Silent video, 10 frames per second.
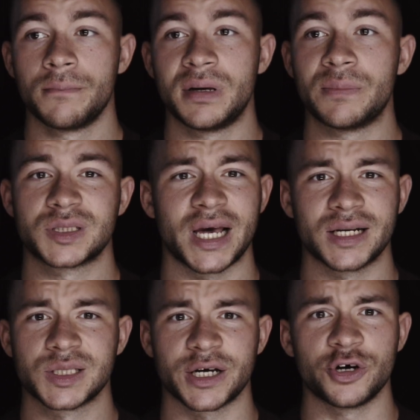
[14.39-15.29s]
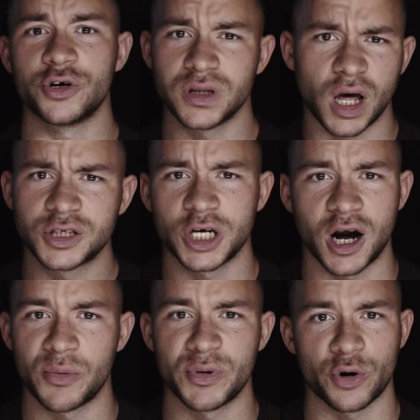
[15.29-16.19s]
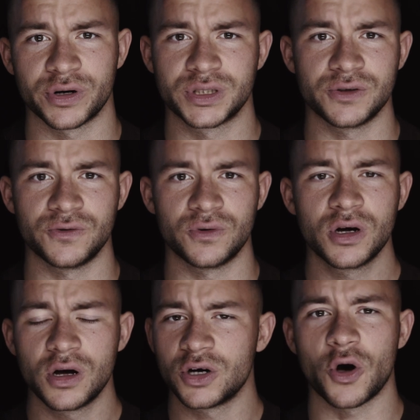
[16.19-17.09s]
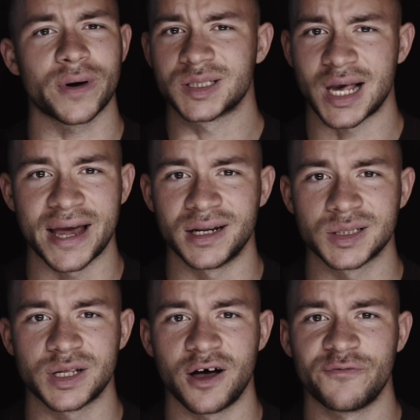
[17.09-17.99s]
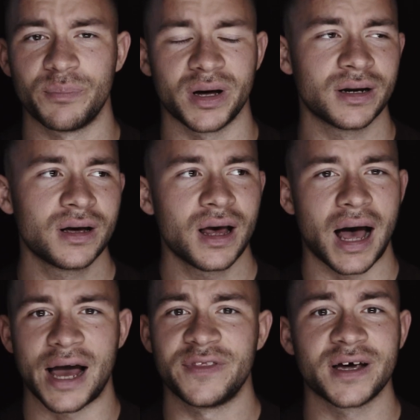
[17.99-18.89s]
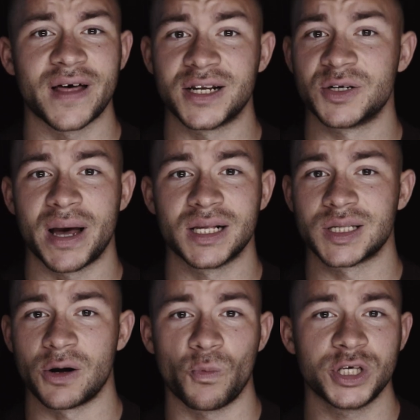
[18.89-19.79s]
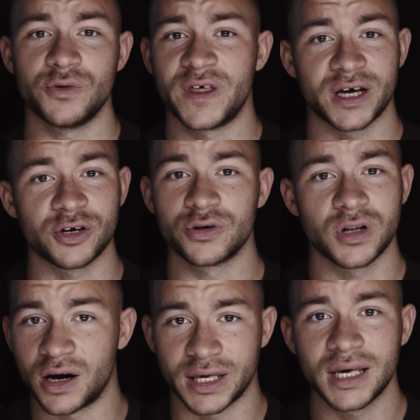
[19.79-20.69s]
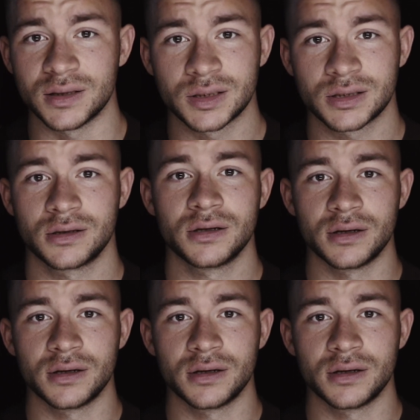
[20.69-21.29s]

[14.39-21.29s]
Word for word: people say it's like a good luck charm in order to go get signed and stuff, but I think that depends on what you think good luck is.